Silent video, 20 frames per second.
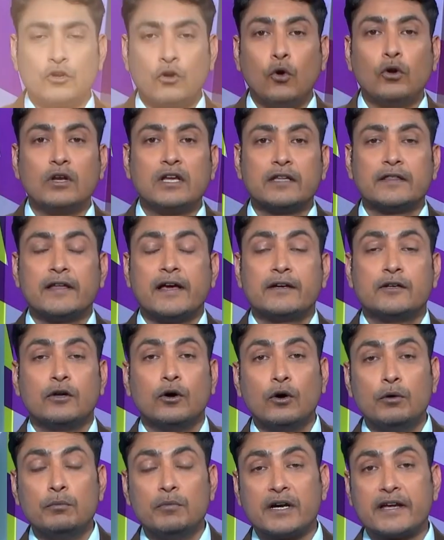Kolkata at
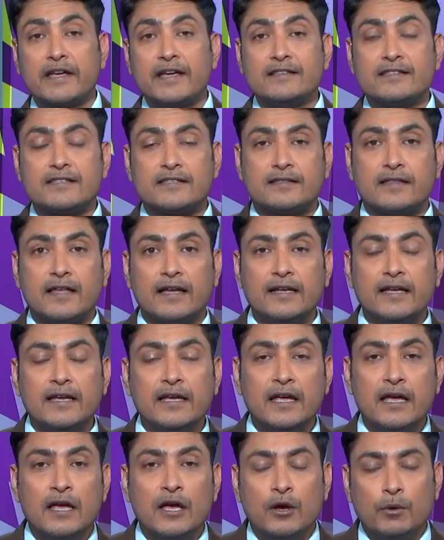home against
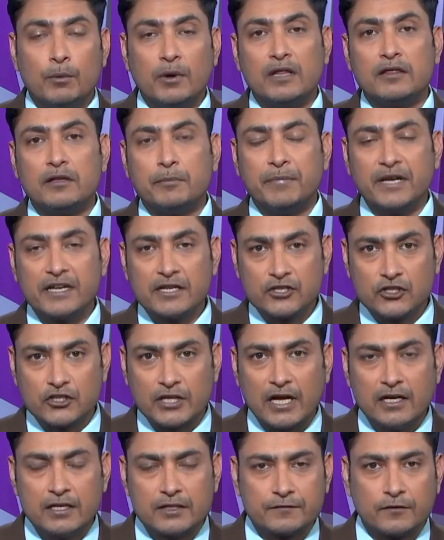Delhi. Well, the biggest
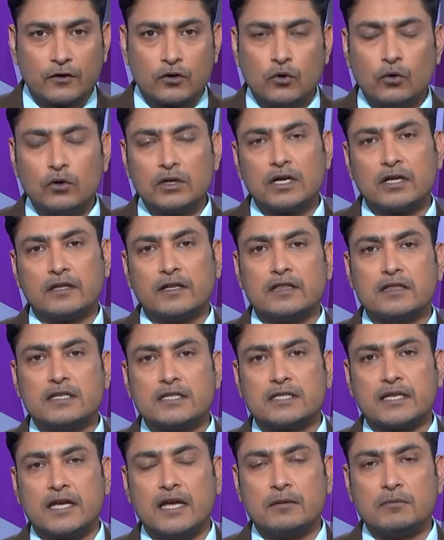challenge for Kolkata in
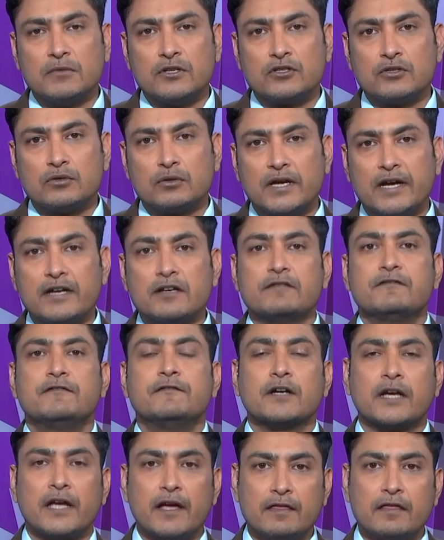this game is to kind of
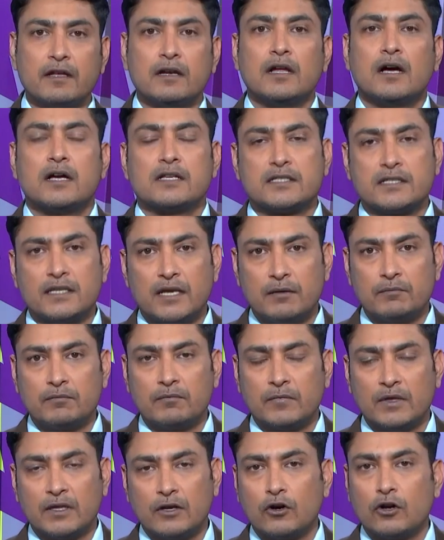forget the last game.
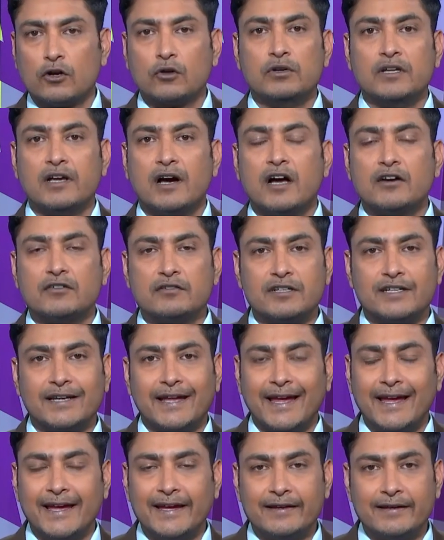They got only
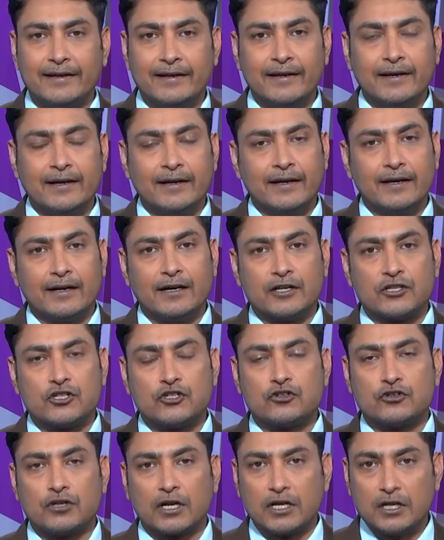108,
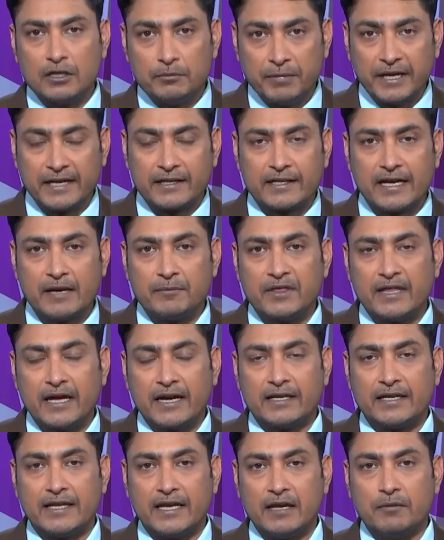struggled big time
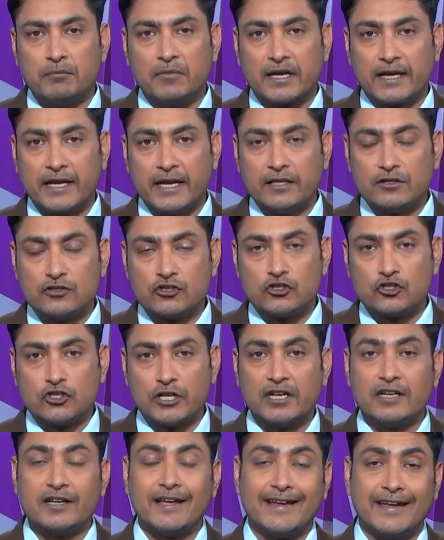that game against
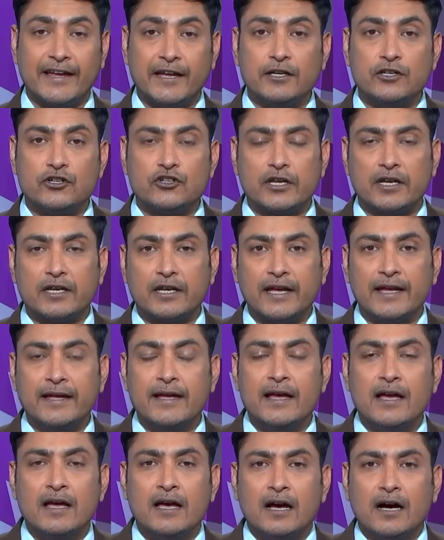Chennai in Chennai.
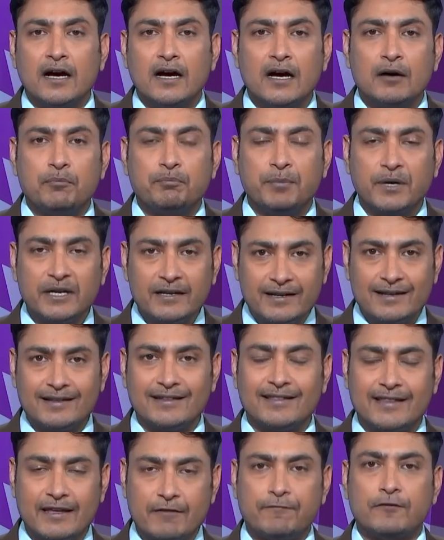But
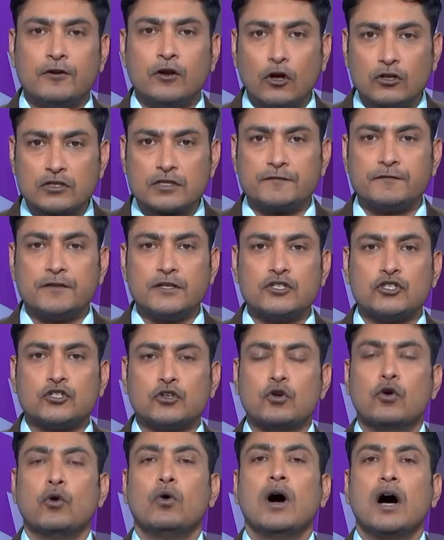their philosophy is
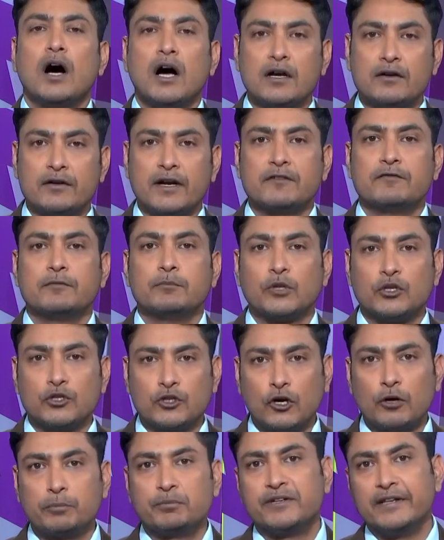to go hard right from the
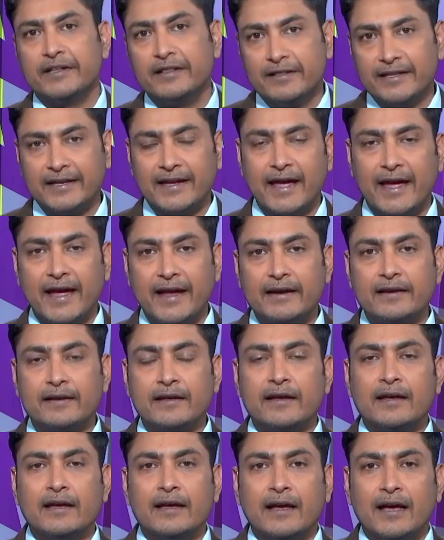top till the end.
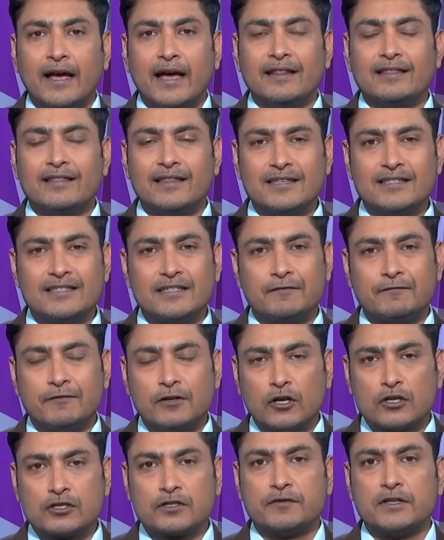And this is a
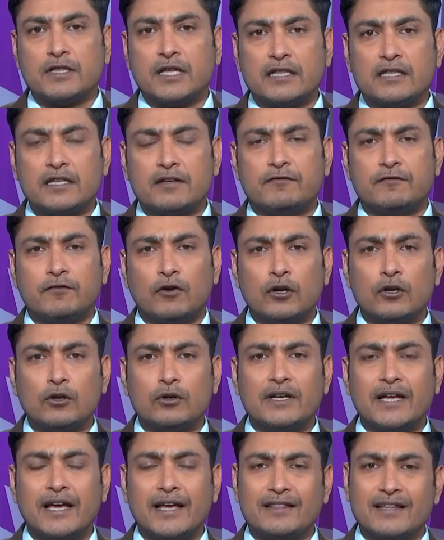philosophy that they
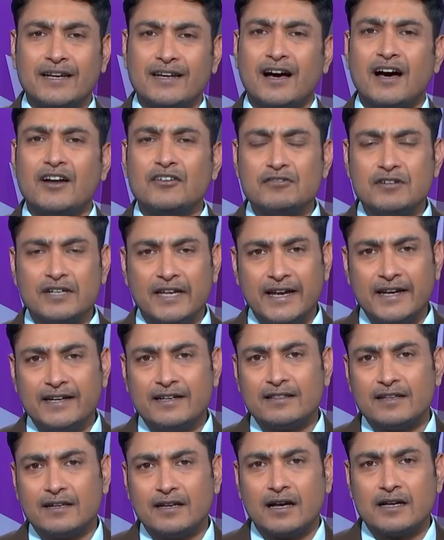followed. And that 108
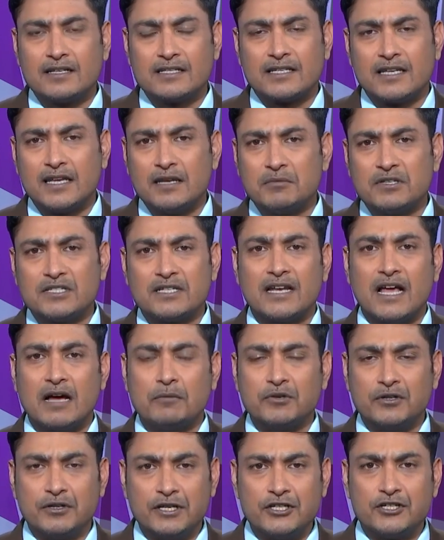in the last game is an
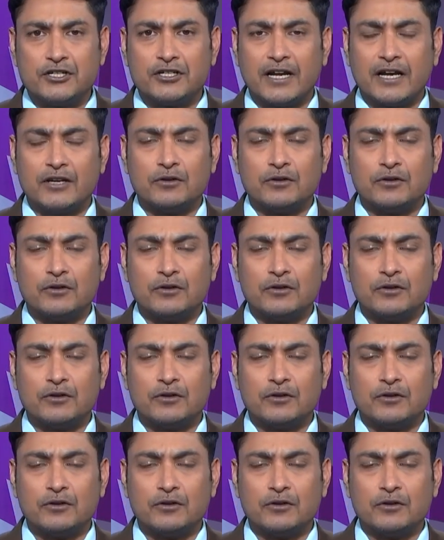aberration.